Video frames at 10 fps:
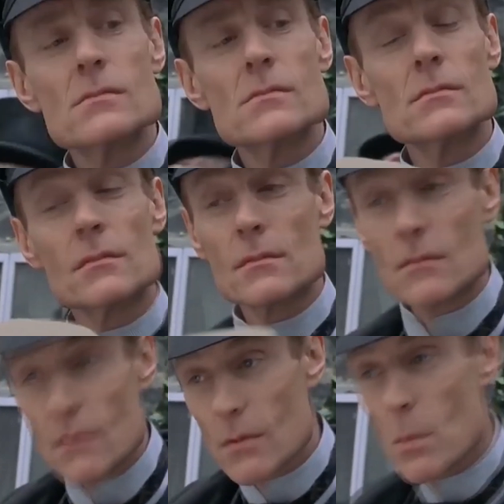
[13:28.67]
Holmes
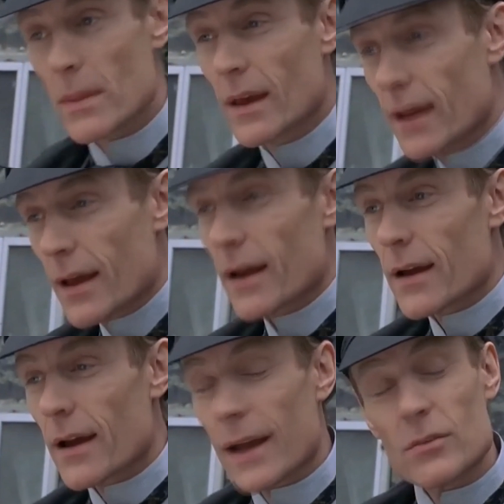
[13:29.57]
in a number of
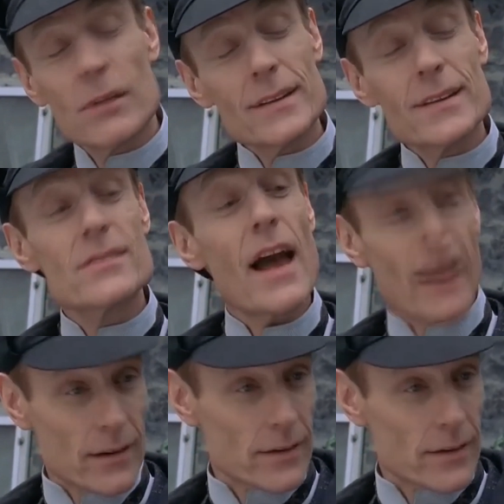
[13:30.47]
films and appearing in